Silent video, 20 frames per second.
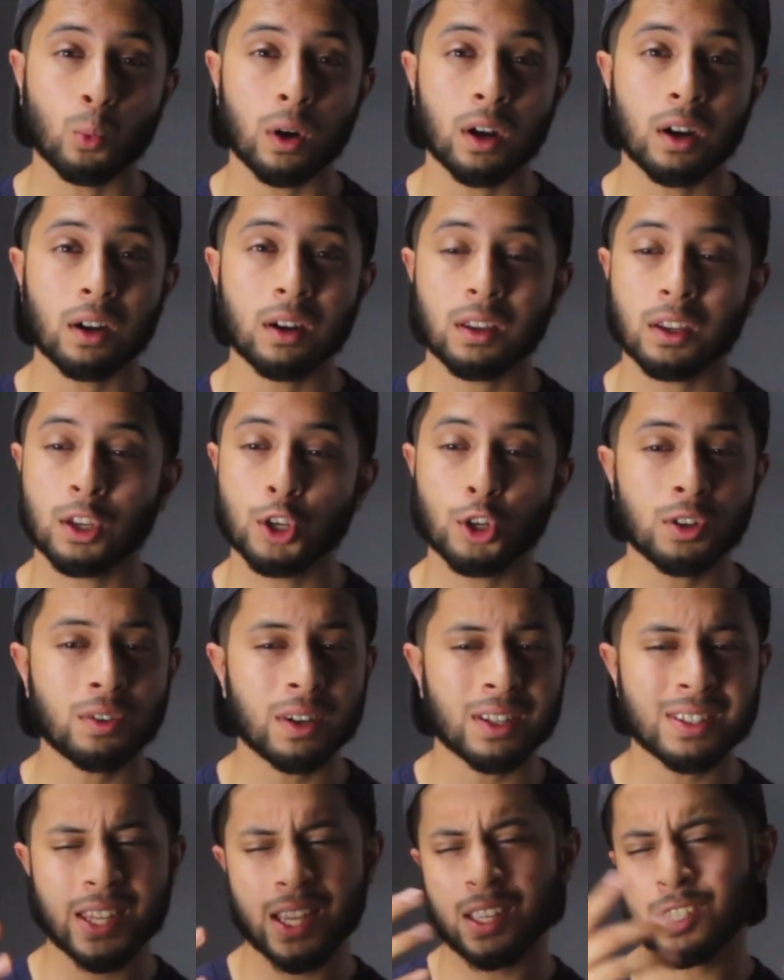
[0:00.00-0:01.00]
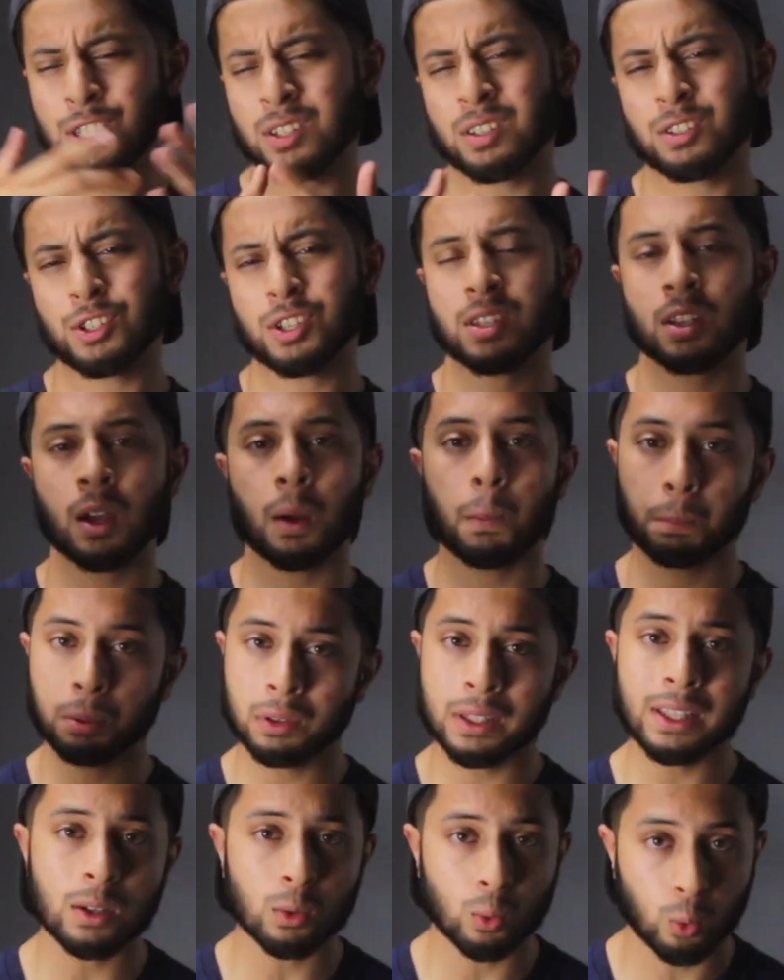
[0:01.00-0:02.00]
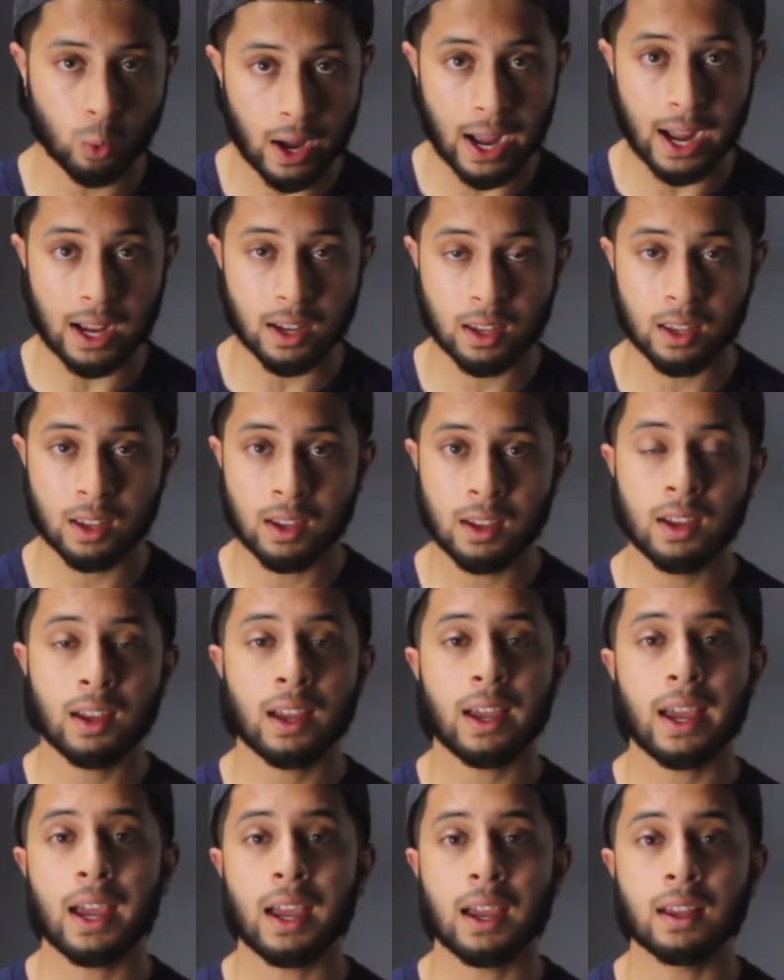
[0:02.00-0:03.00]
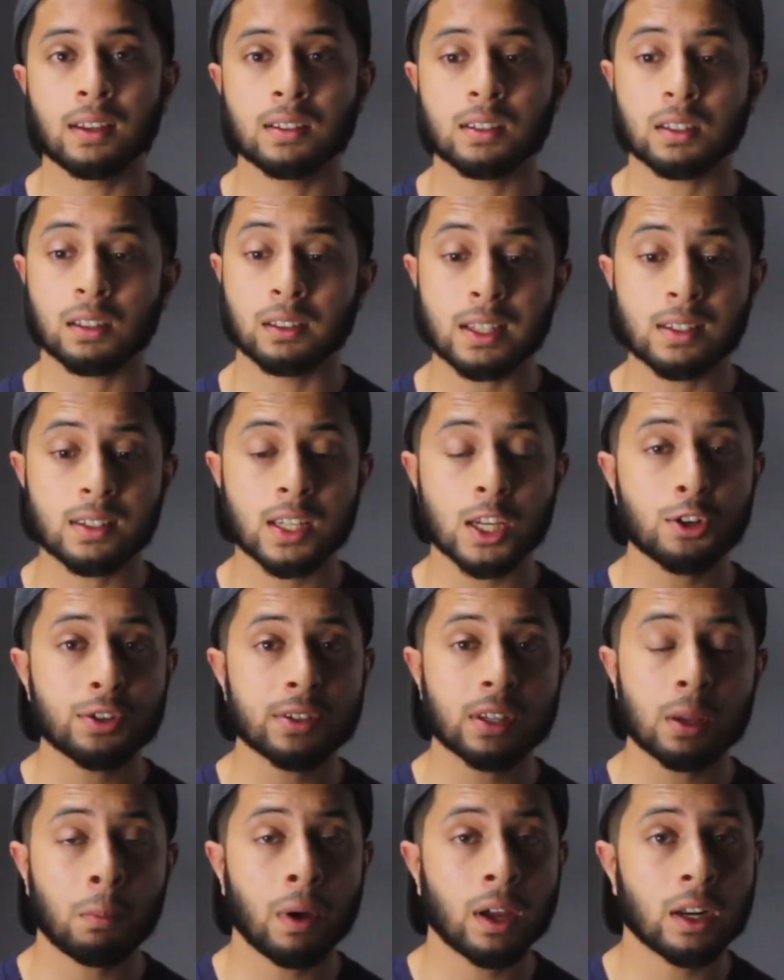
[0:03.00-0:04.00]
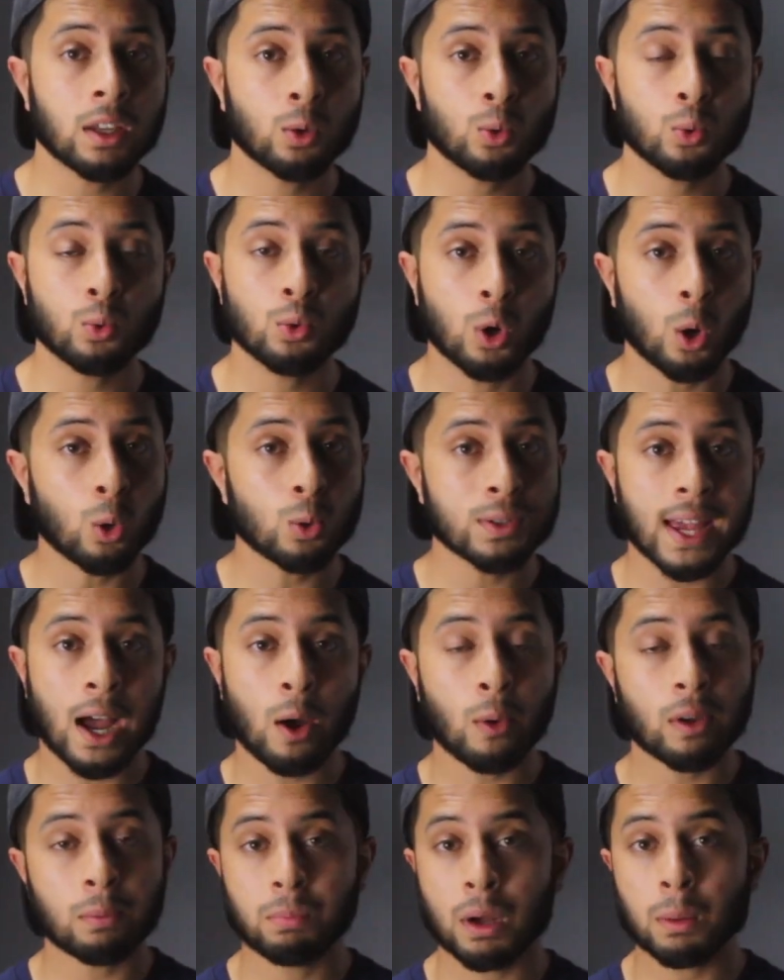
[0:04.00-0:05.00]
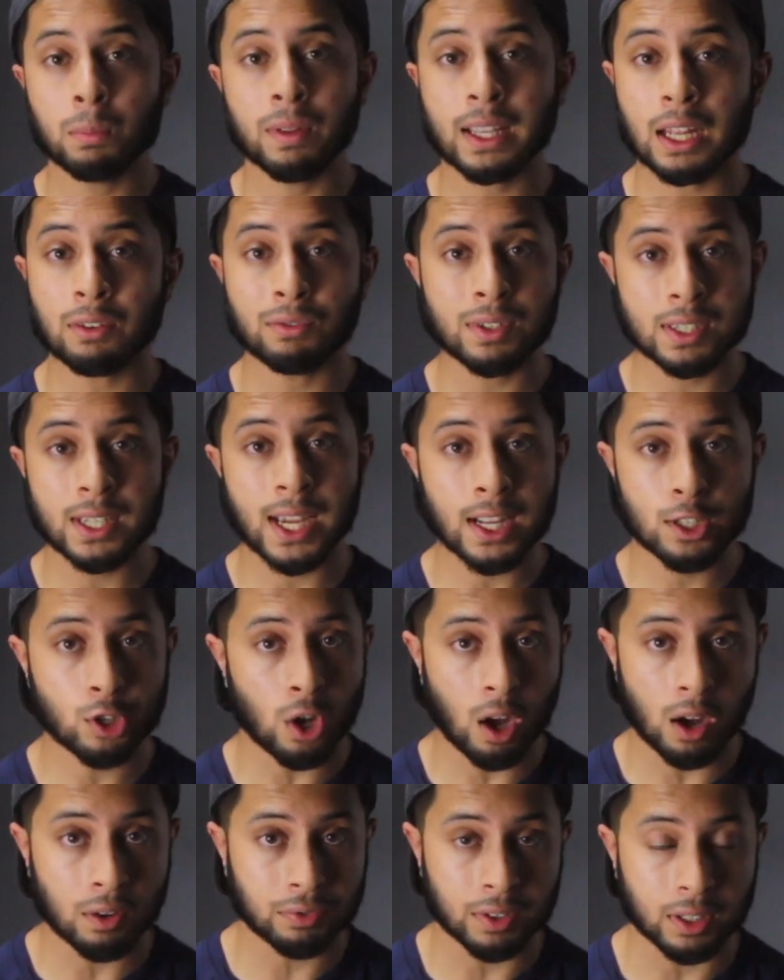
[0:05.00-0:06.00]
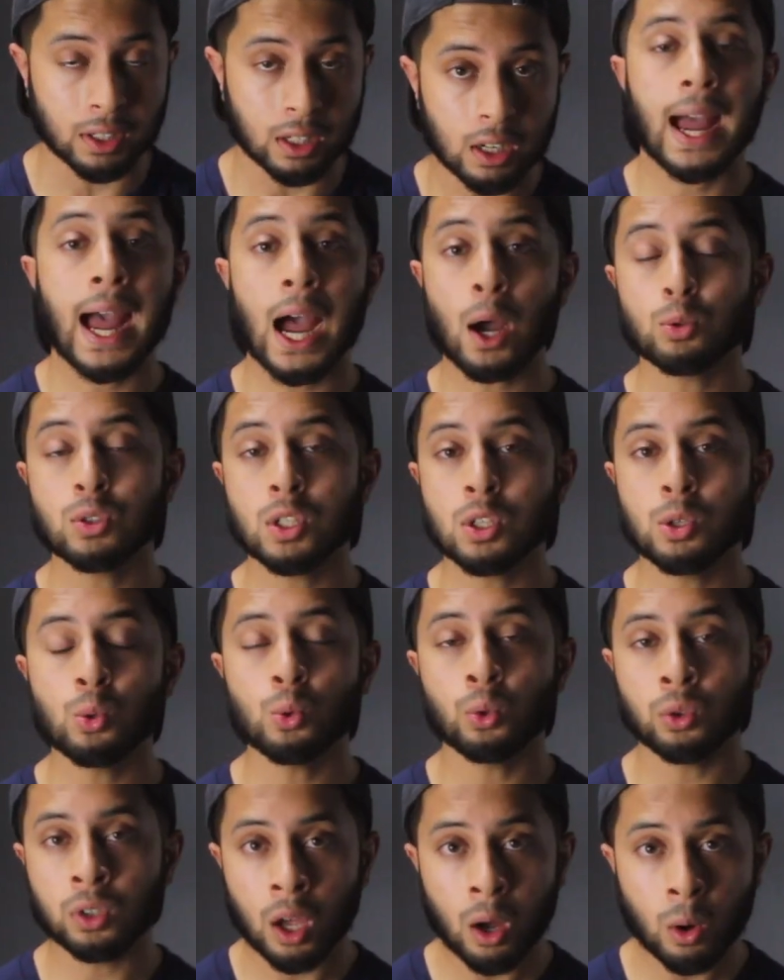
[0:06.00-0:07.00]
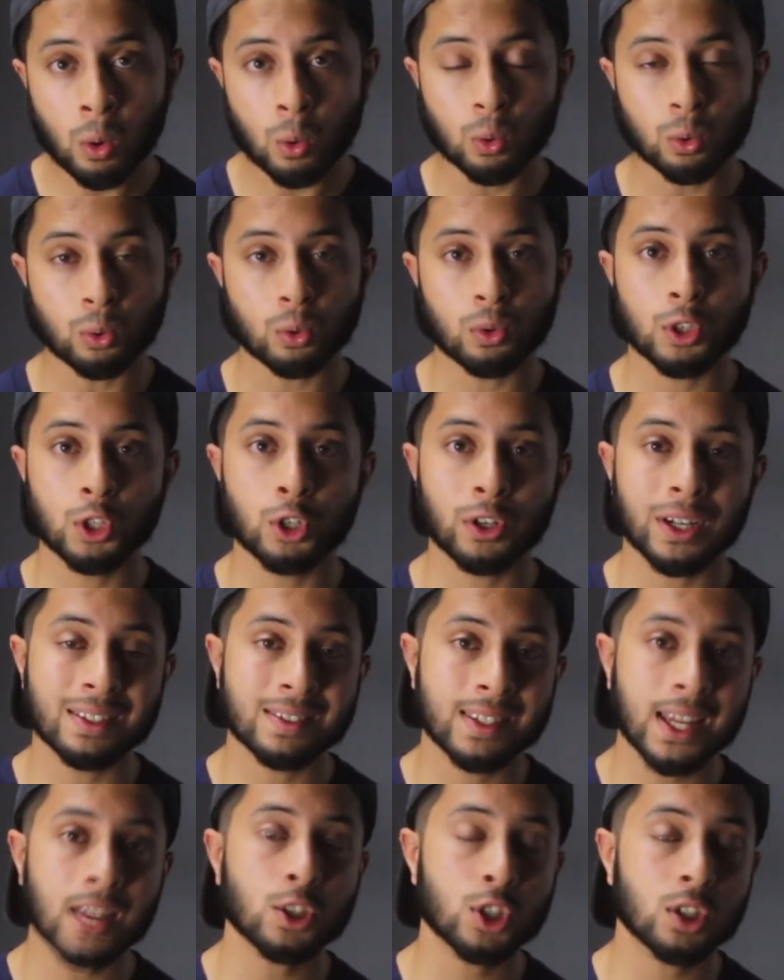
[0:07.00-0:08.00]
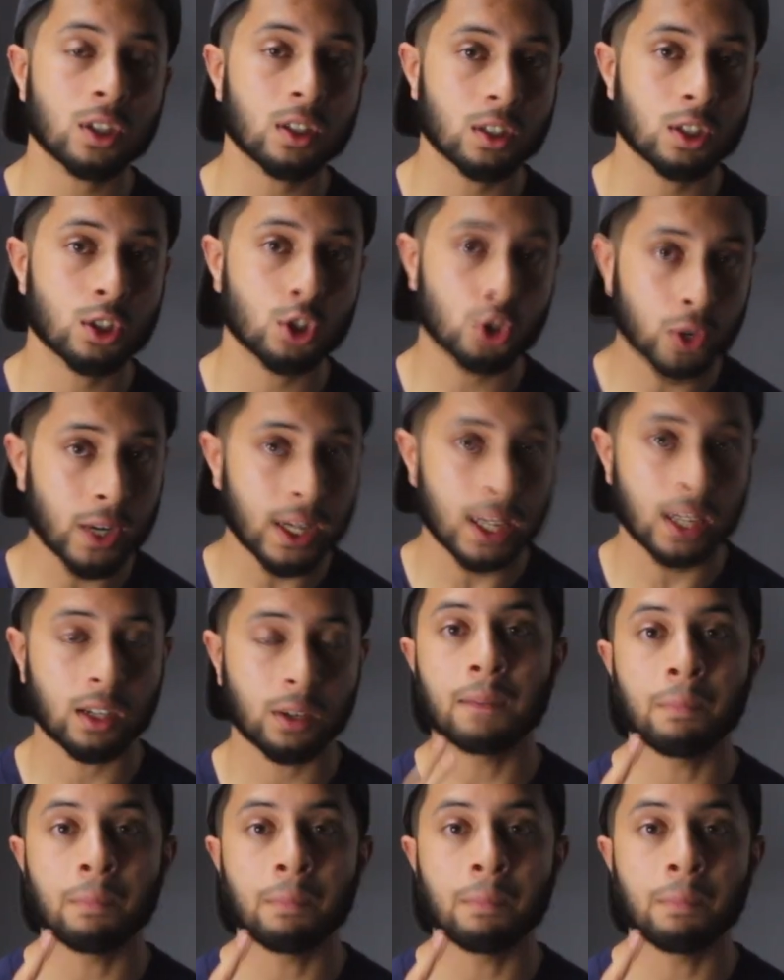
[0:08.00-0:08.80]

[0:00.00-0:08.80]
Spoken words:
where your intention is just complete whack, and let's say you're somebody who goes out in public and recites often. How do you know your intention is straight?